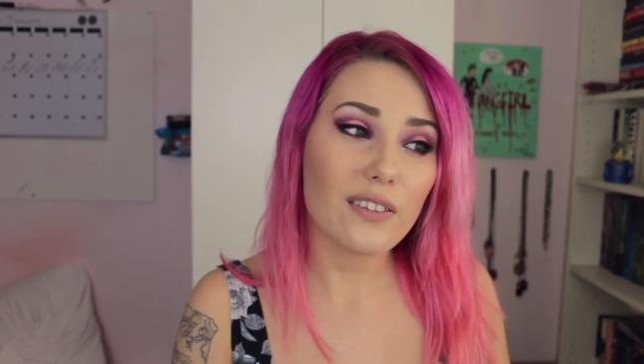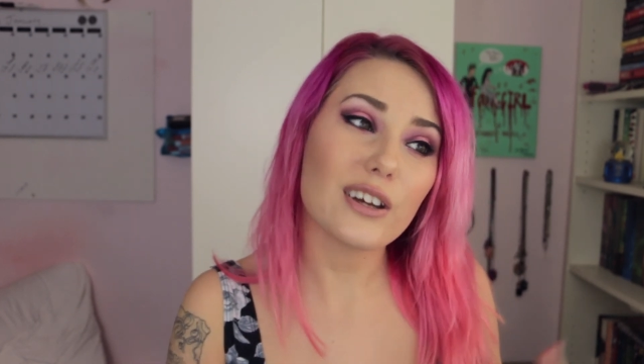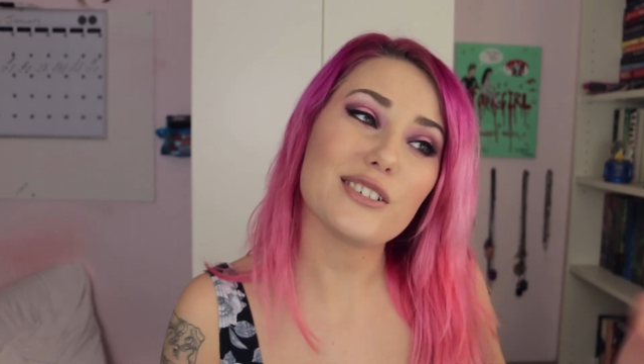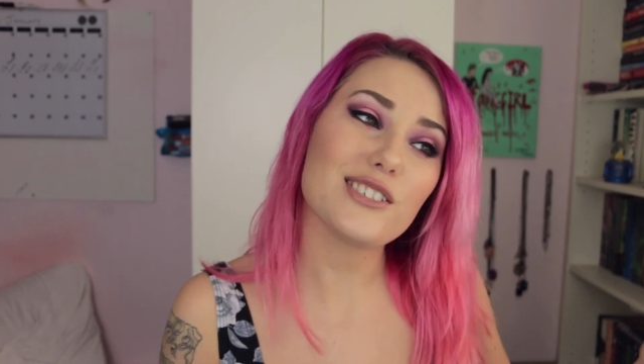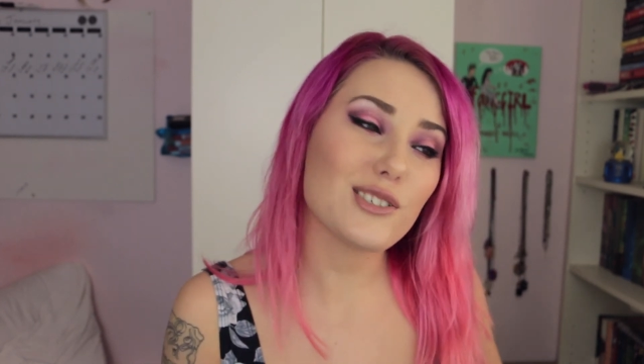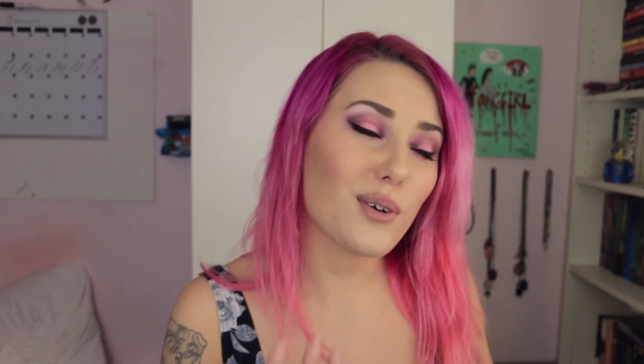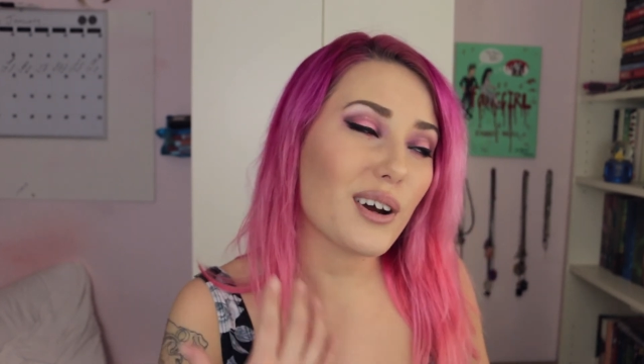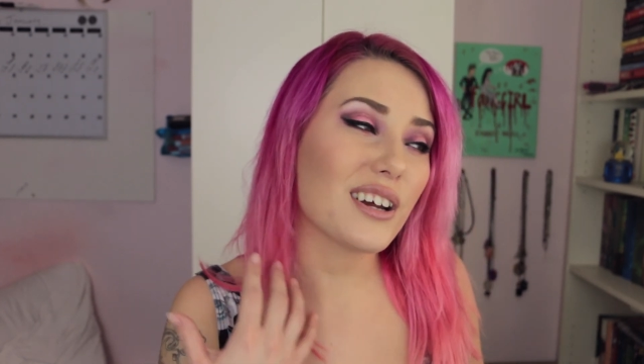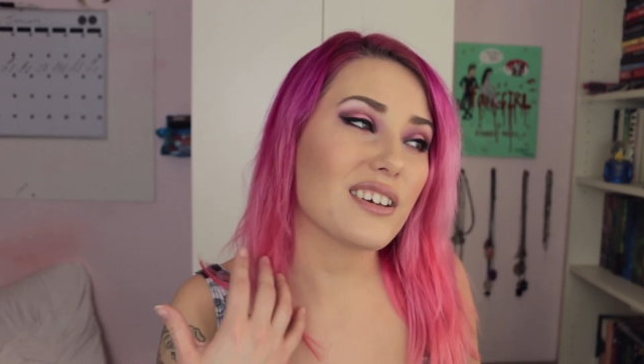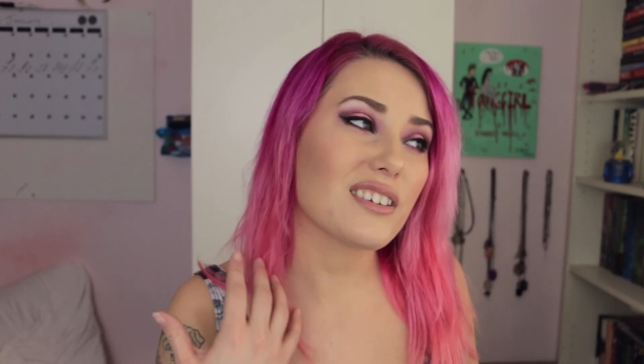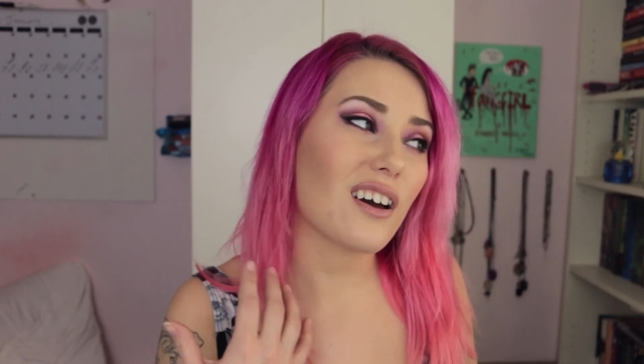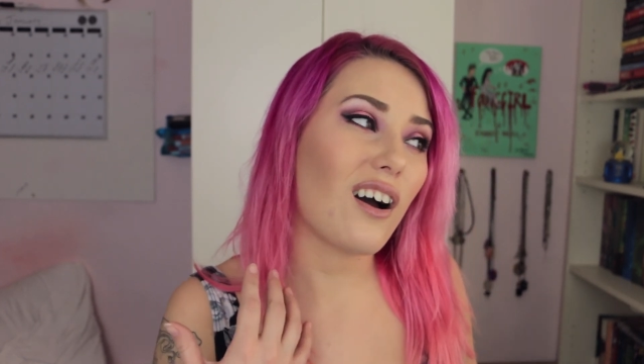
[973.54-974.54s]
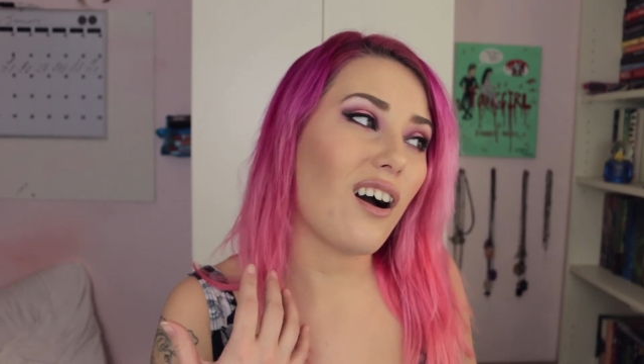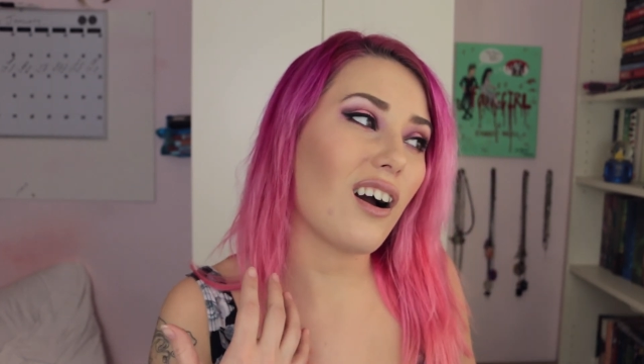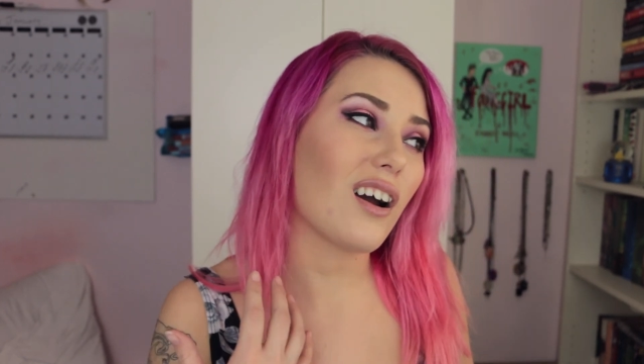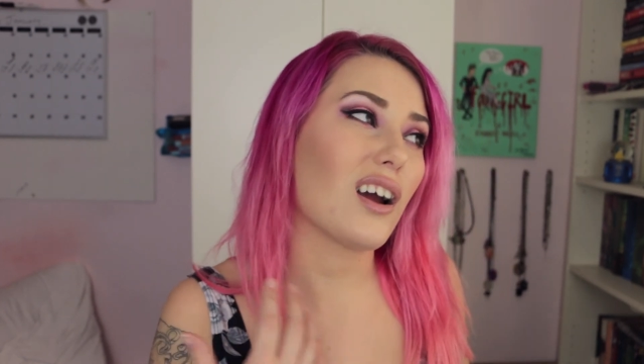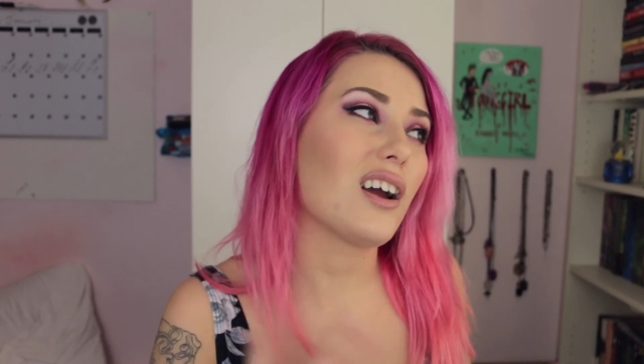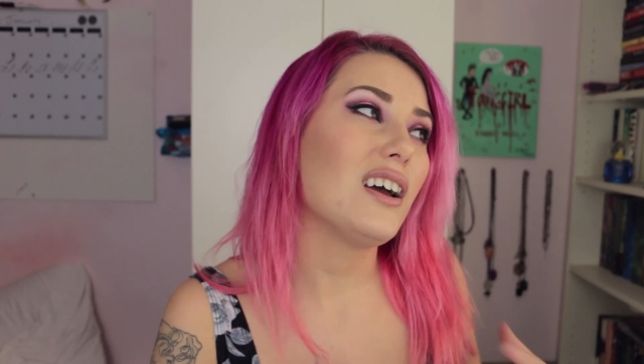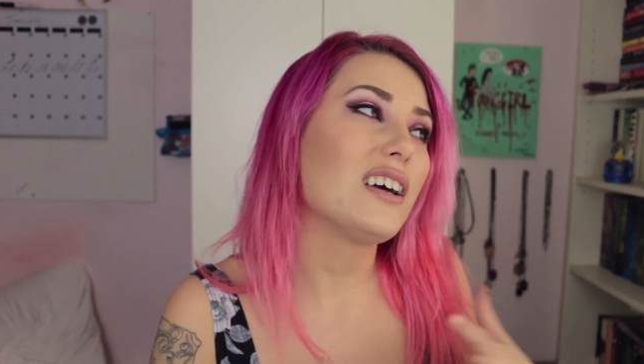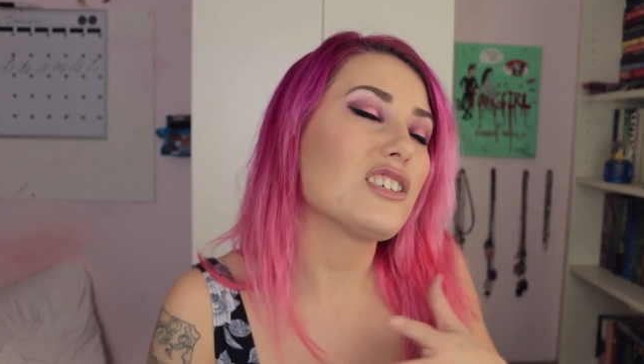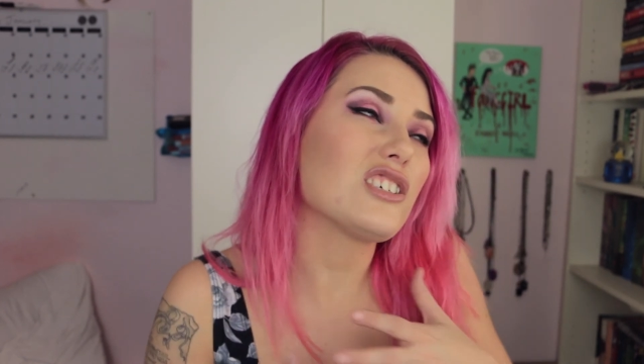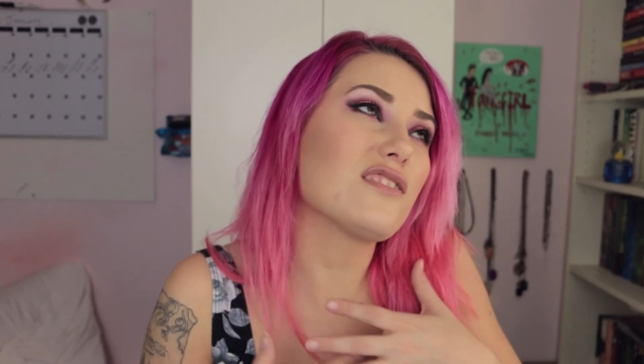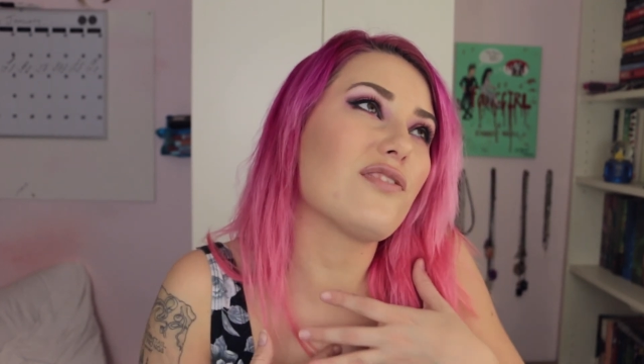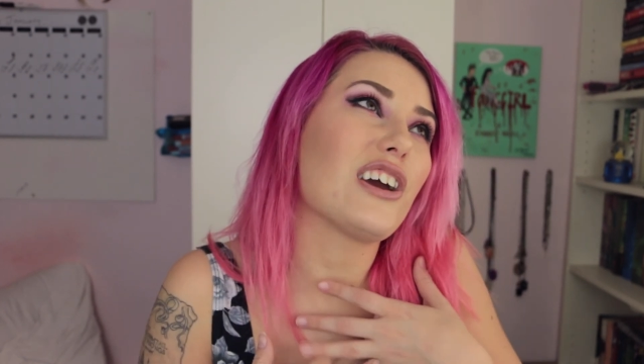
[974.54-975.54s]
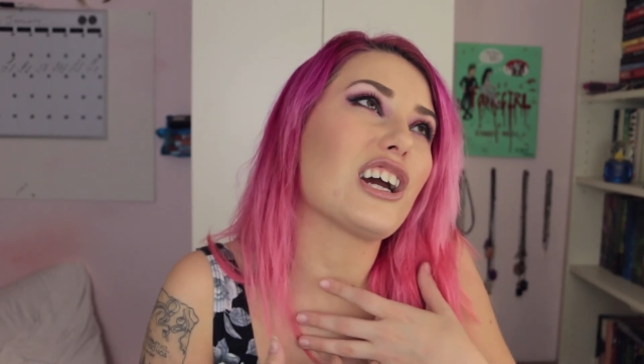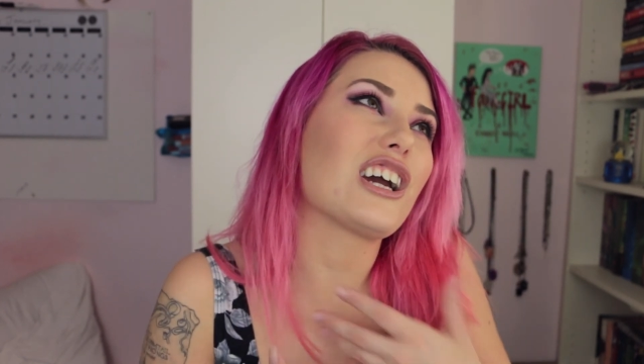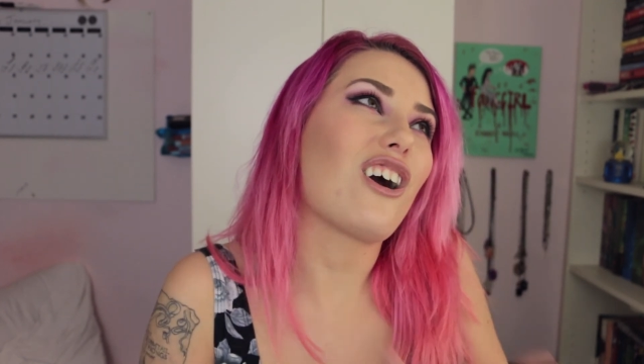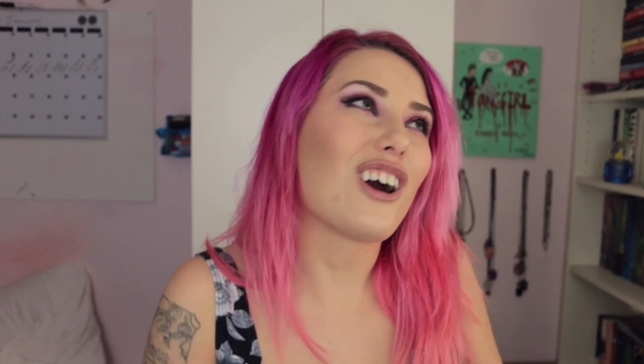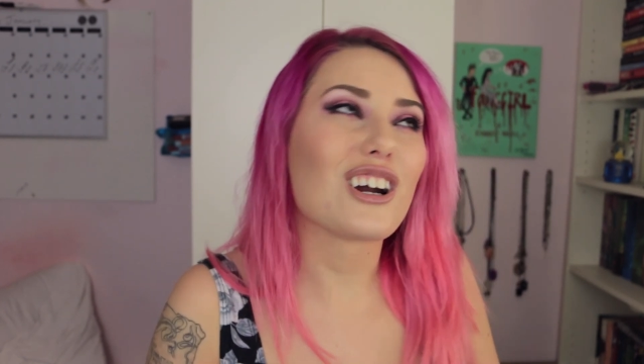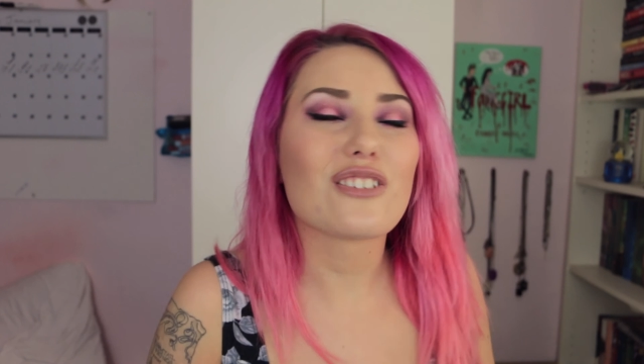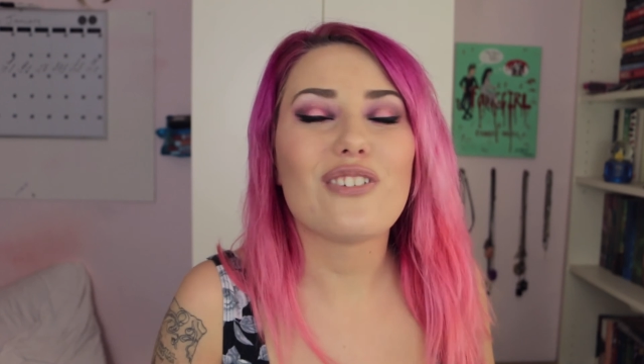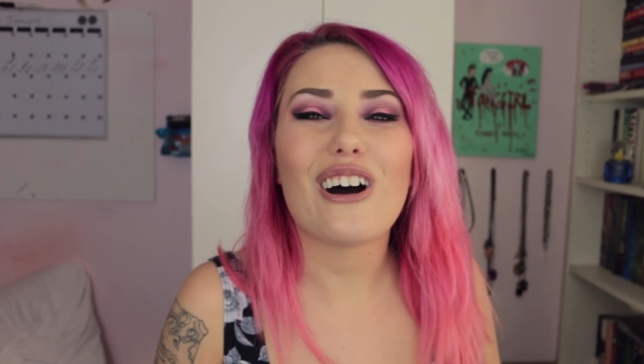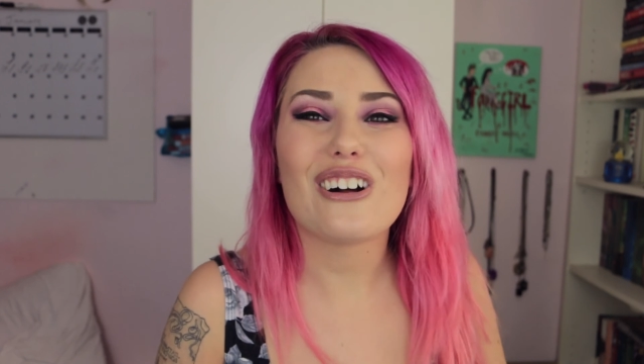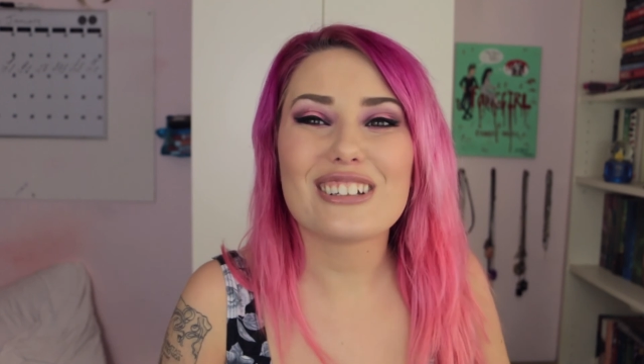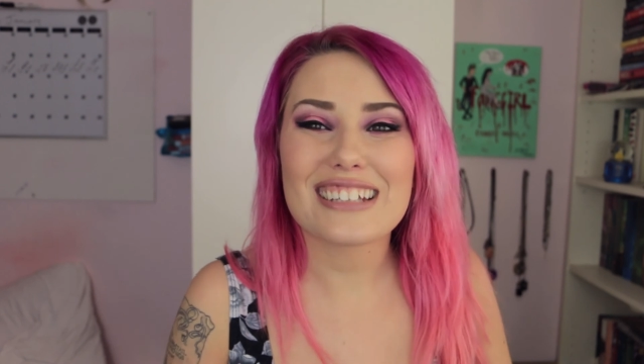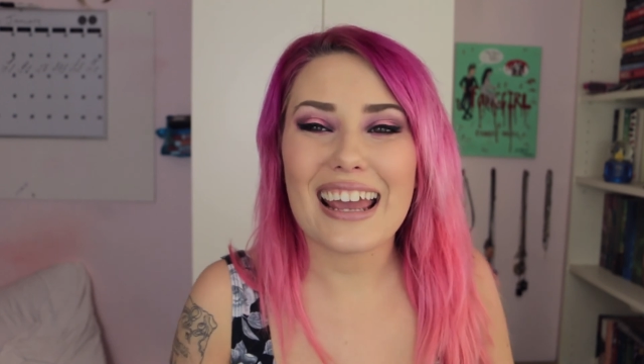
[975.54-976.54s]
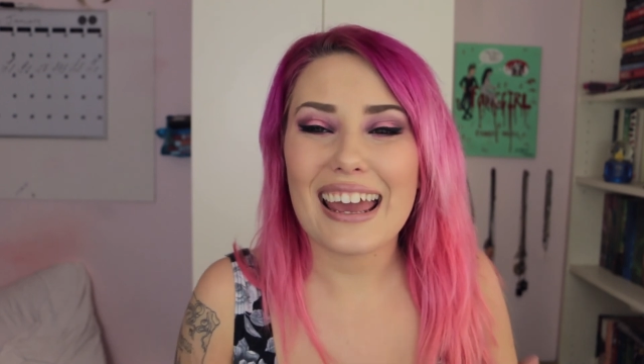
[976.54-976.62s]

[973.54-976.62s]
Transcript: their stories are just very heartfelt